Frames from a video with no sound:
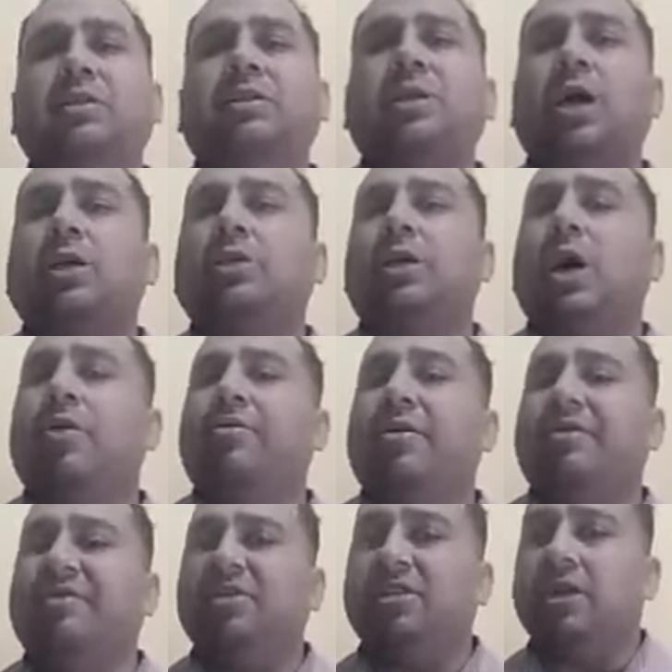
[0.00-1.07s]
start our
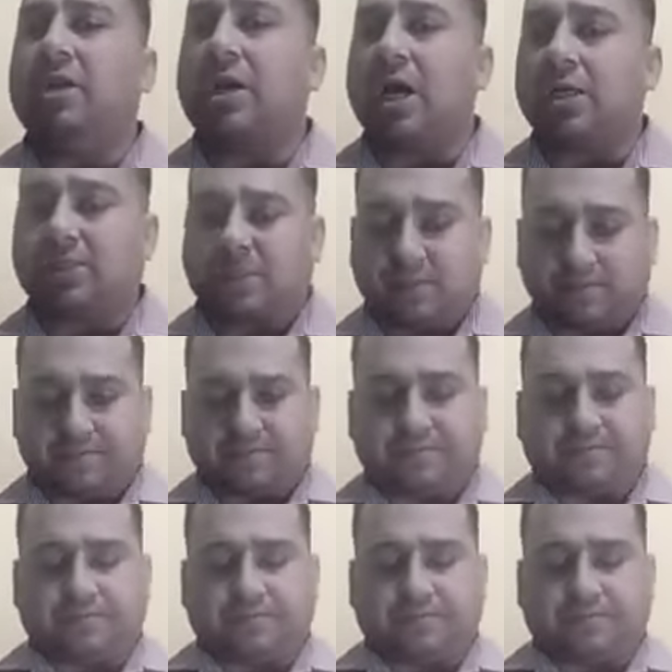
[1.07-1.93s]
revision class.